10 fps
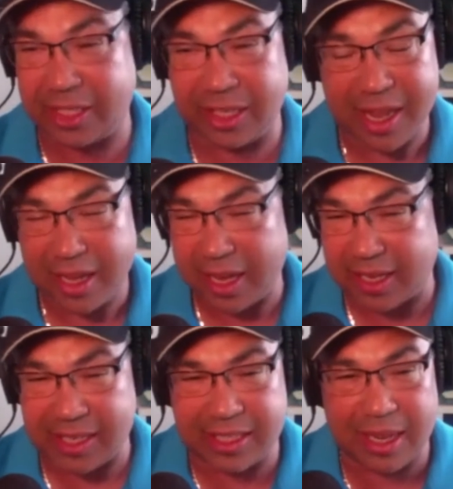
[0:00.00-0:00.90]
you
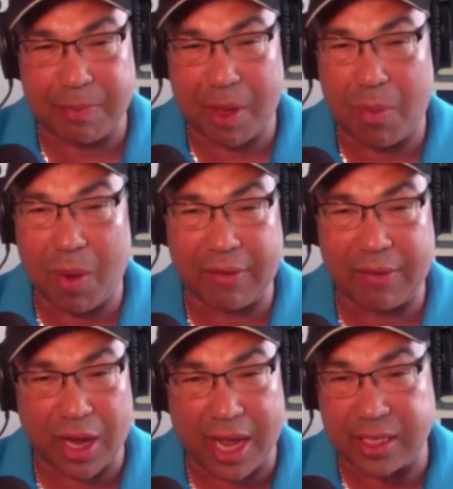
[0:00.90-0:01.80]
didn't sleep well,
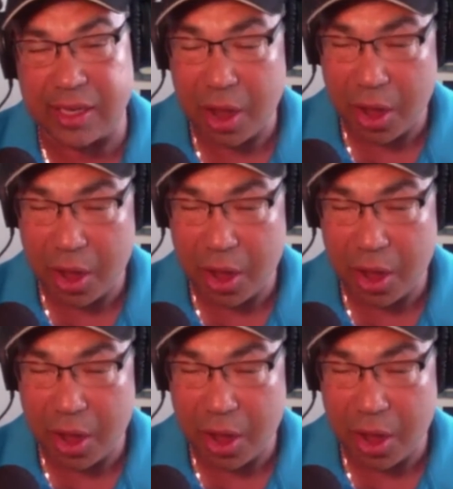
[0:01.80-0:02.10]
whatever it is.